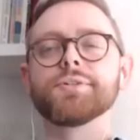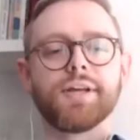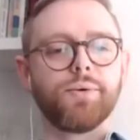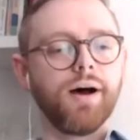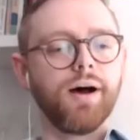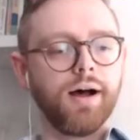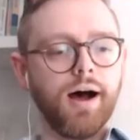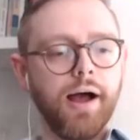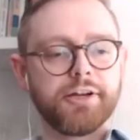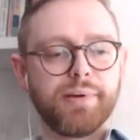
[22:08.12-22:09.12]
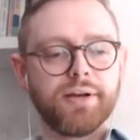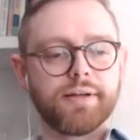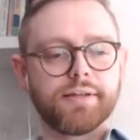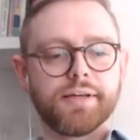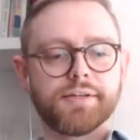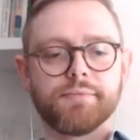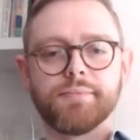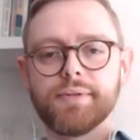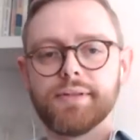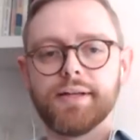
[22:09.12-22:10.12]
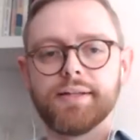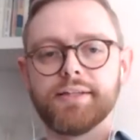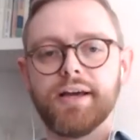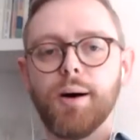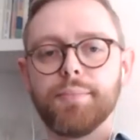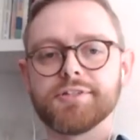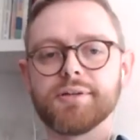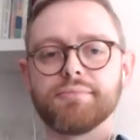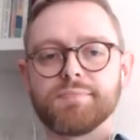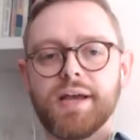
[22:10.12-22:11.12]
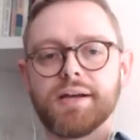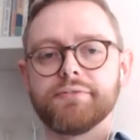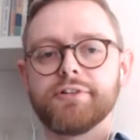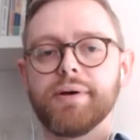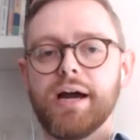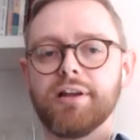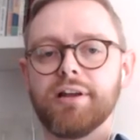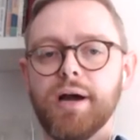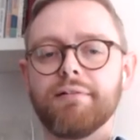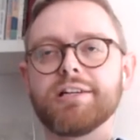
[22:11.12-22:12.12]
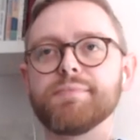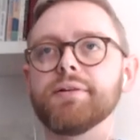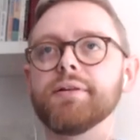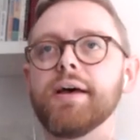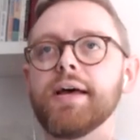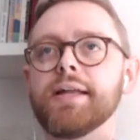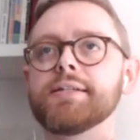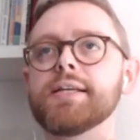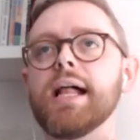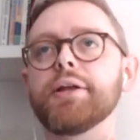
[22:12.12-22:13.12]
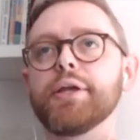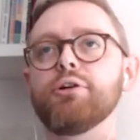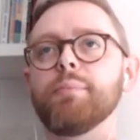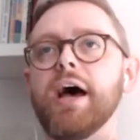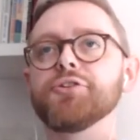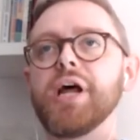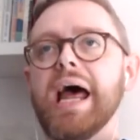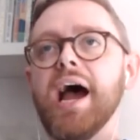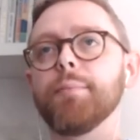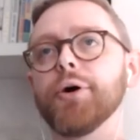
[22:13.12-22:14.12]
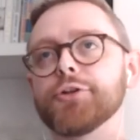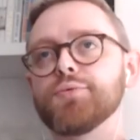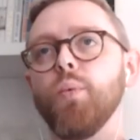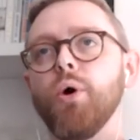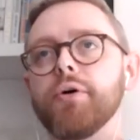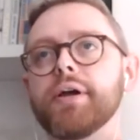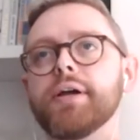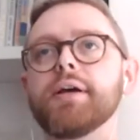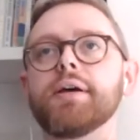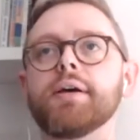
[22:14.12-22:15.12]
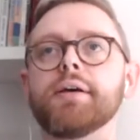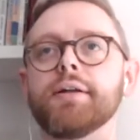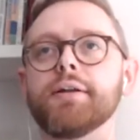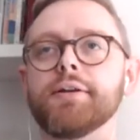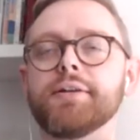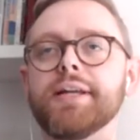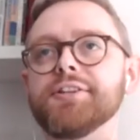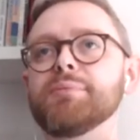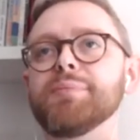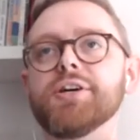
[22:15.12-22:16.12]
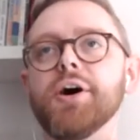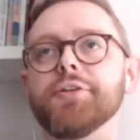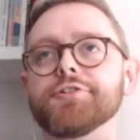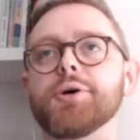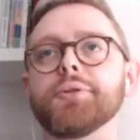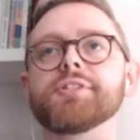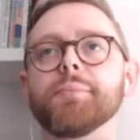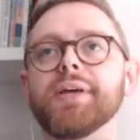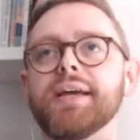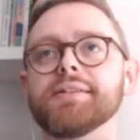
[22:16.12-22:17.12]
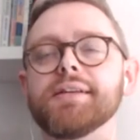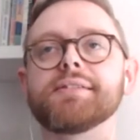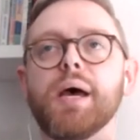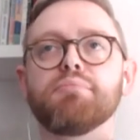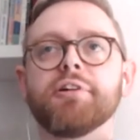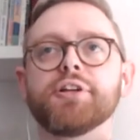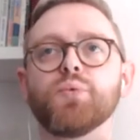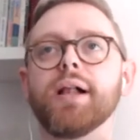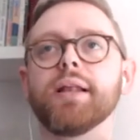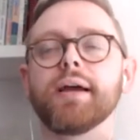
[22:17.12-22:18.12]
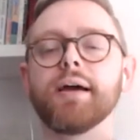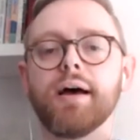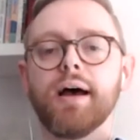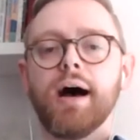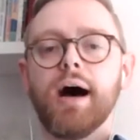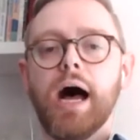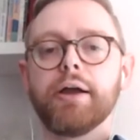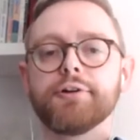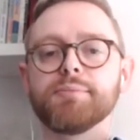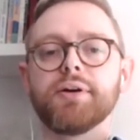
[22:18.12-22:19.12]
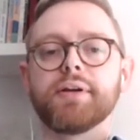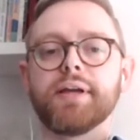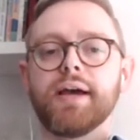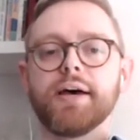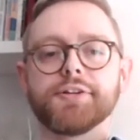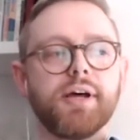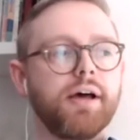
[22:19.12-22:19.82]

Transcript: So I'm going to be looking at things from, I think, the opposite perspective to Barrie. Barrie's been telling you about how much work needs to be done to show that something is a separate dwelling. I'm going to be looking at